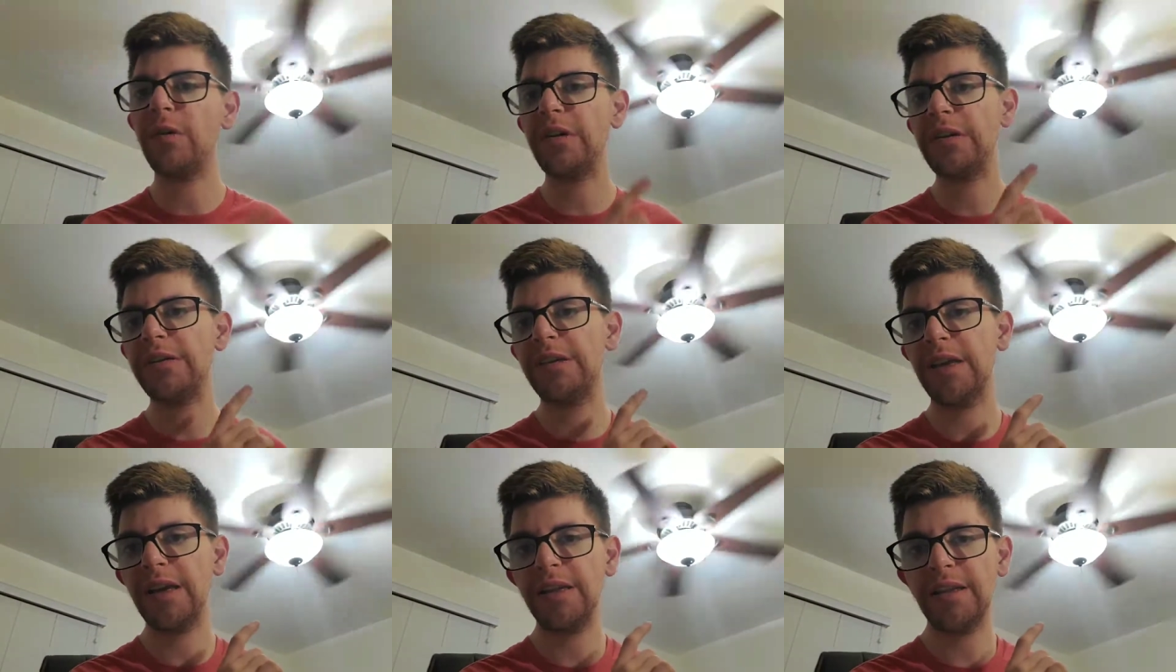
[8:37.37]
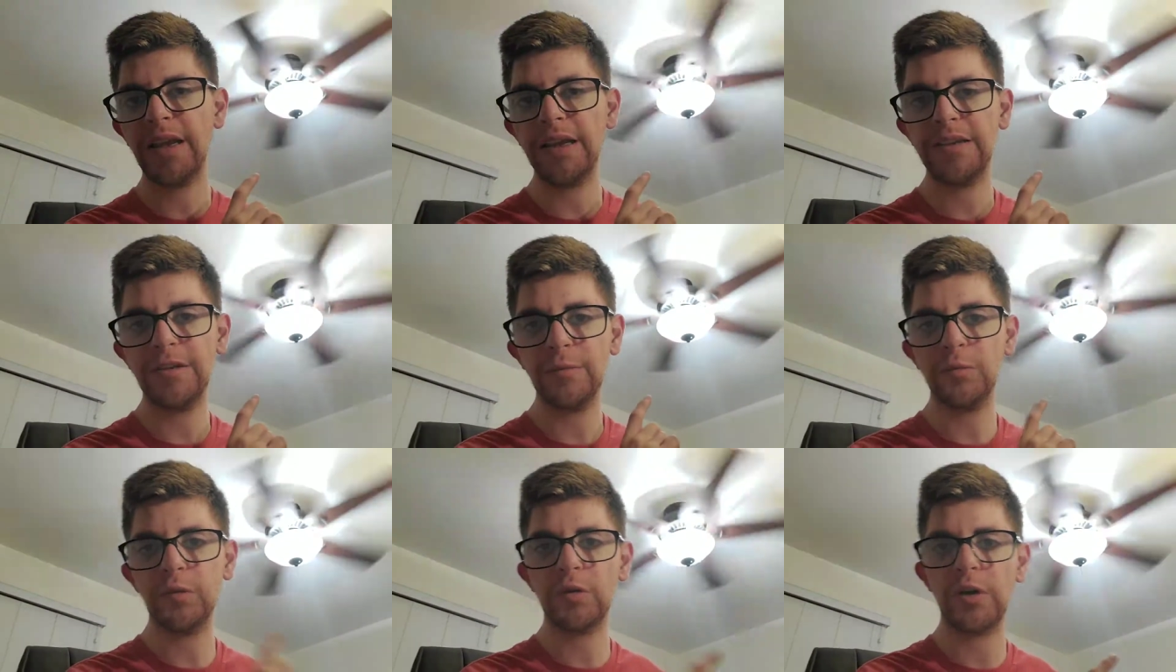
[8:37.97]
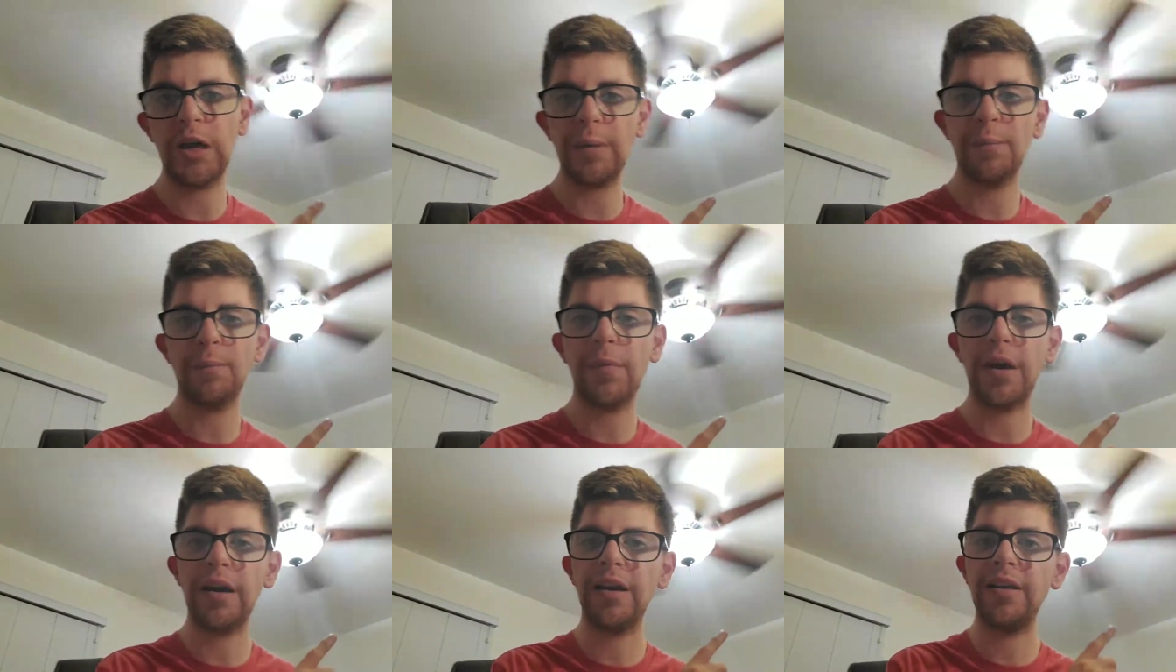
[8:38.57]
please hit that
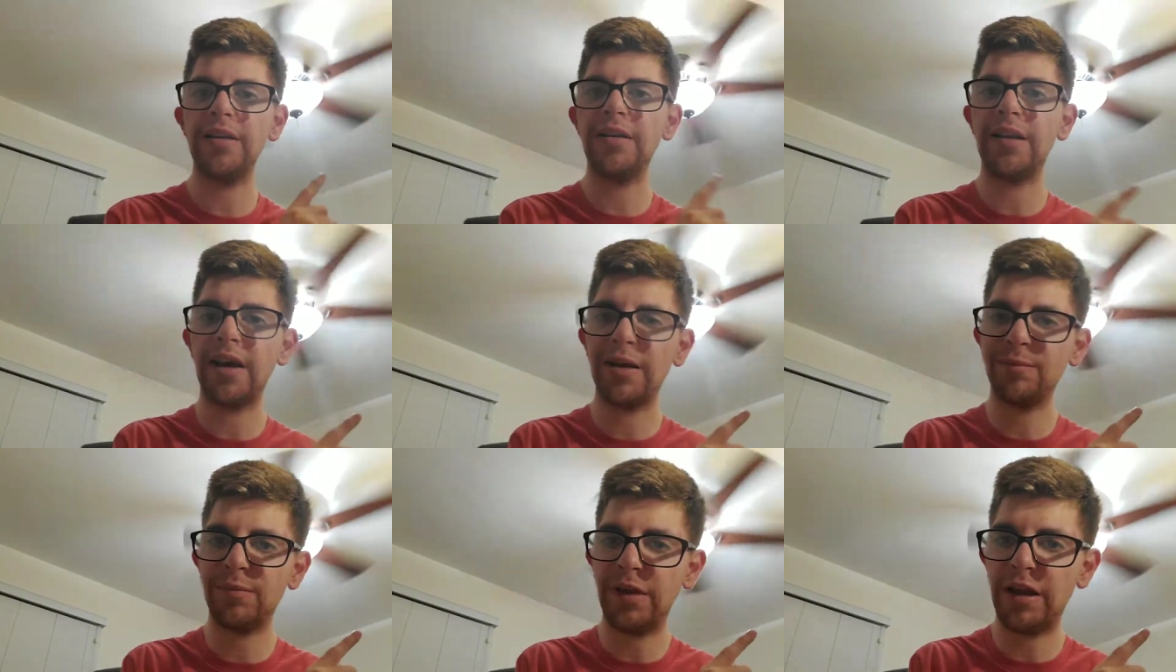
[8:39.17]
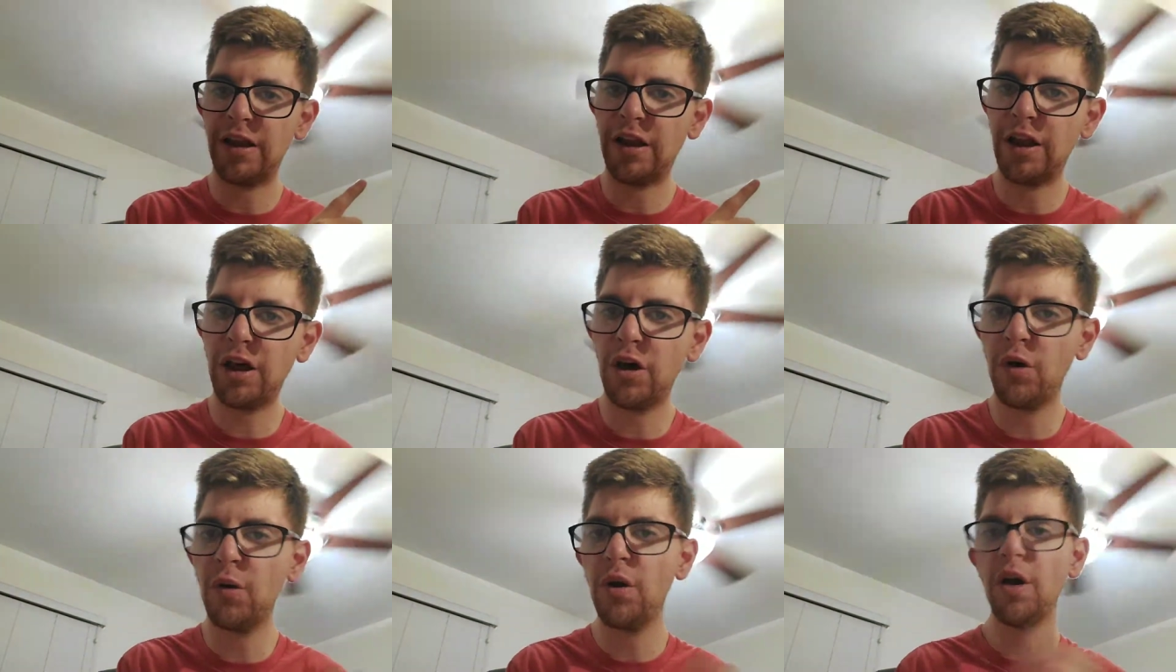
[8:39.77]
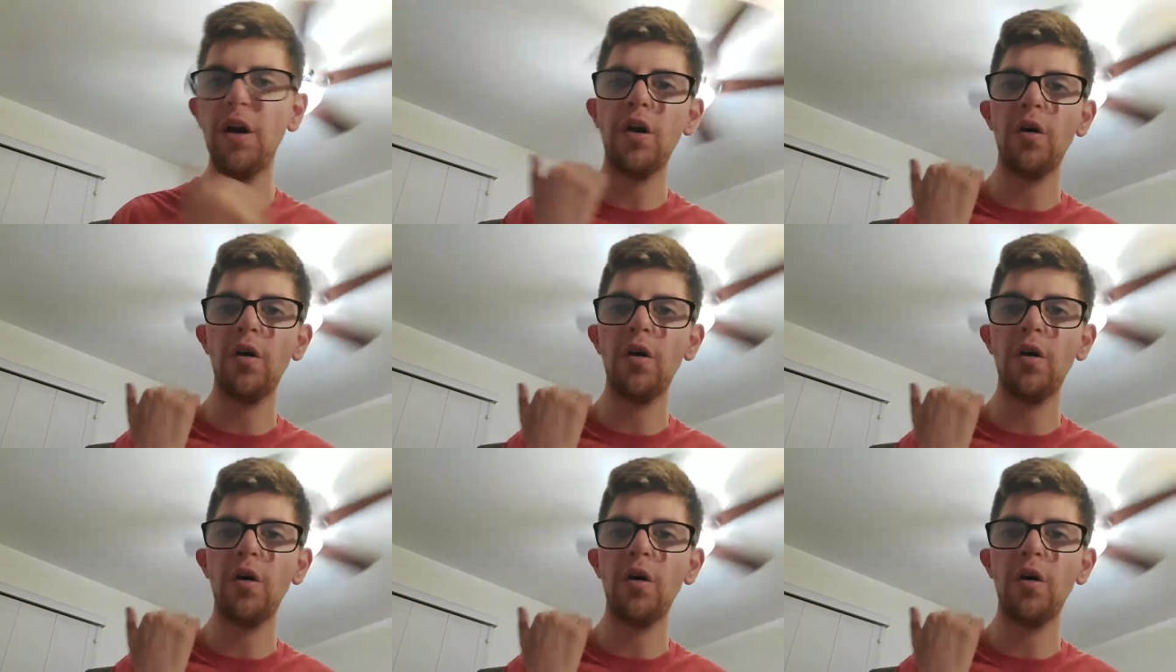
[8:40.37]
subscribe button down below.